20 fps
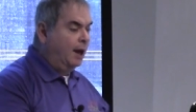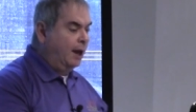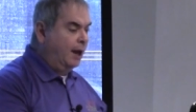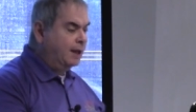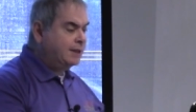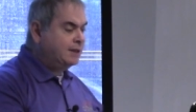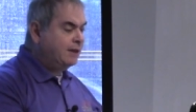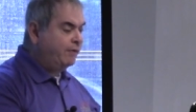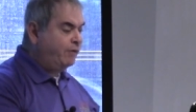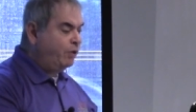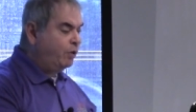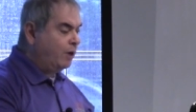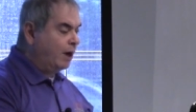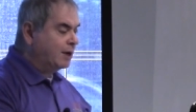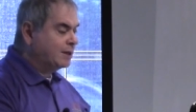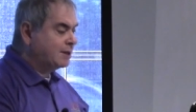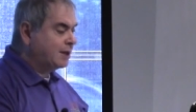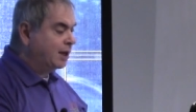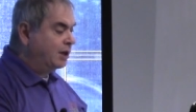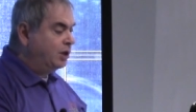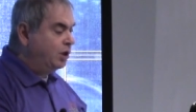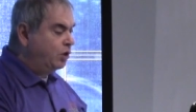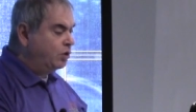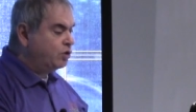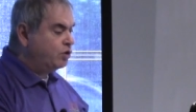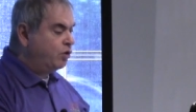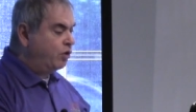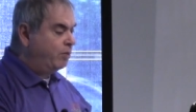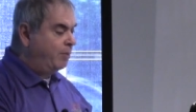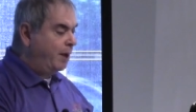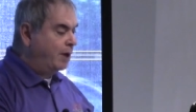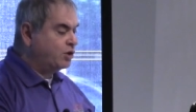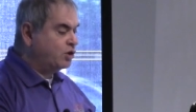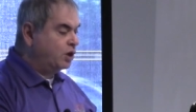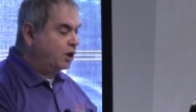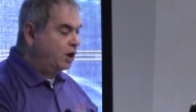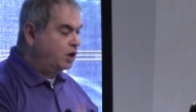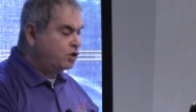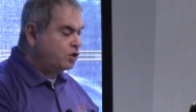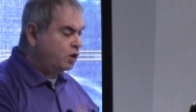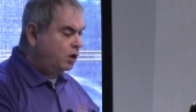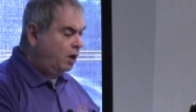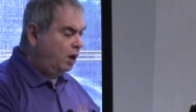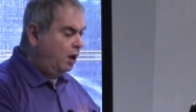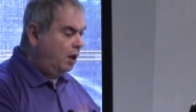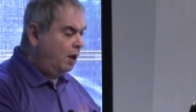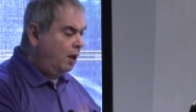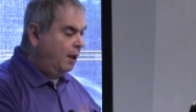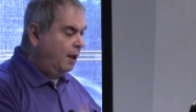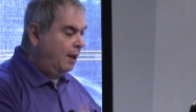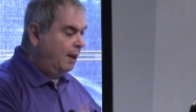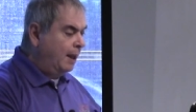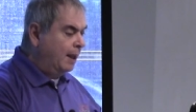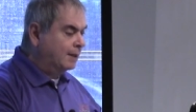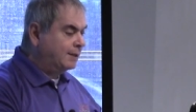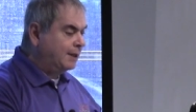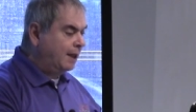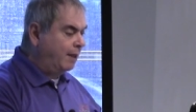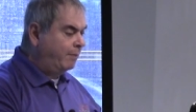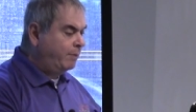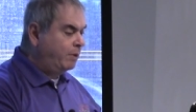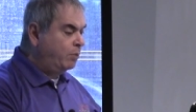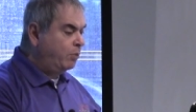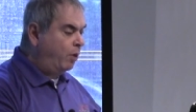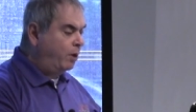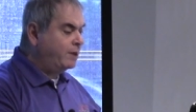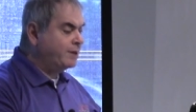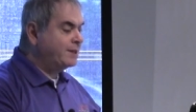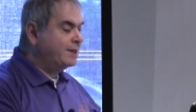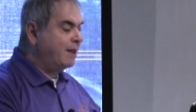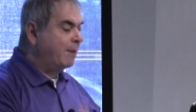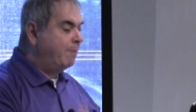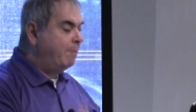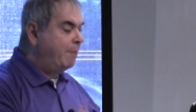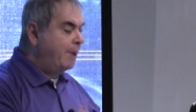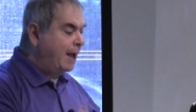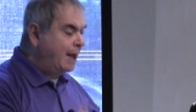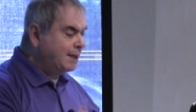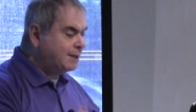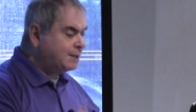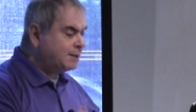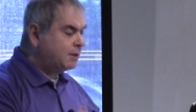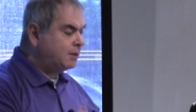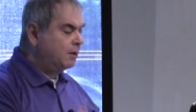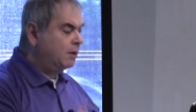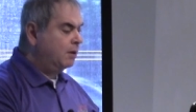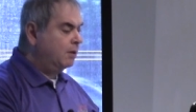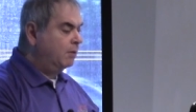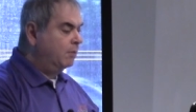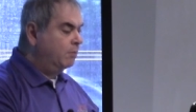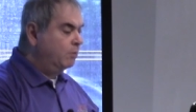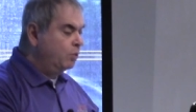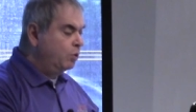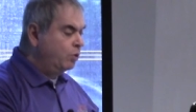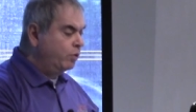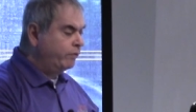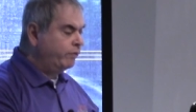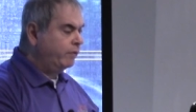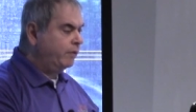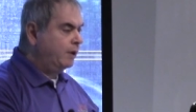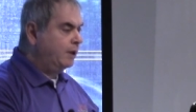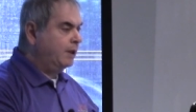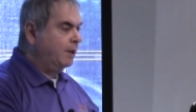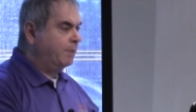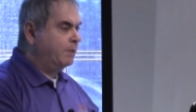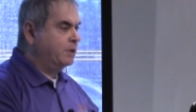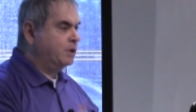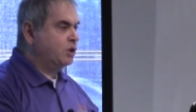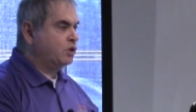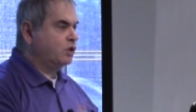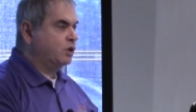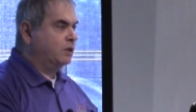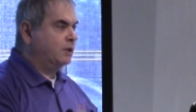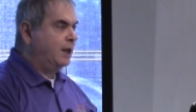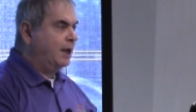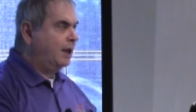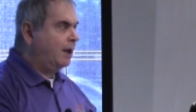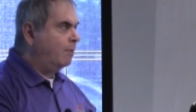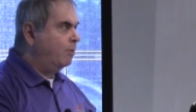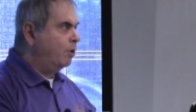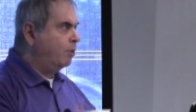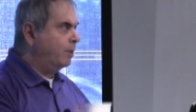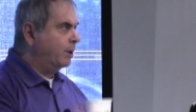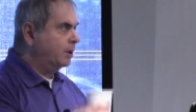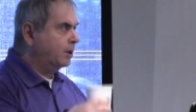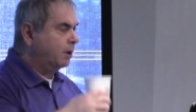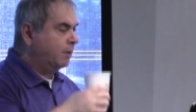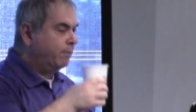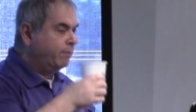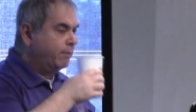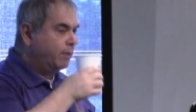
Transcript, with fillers: Let's see if you guys can use your imagination and tell me what is the best move in the position. Take a moment.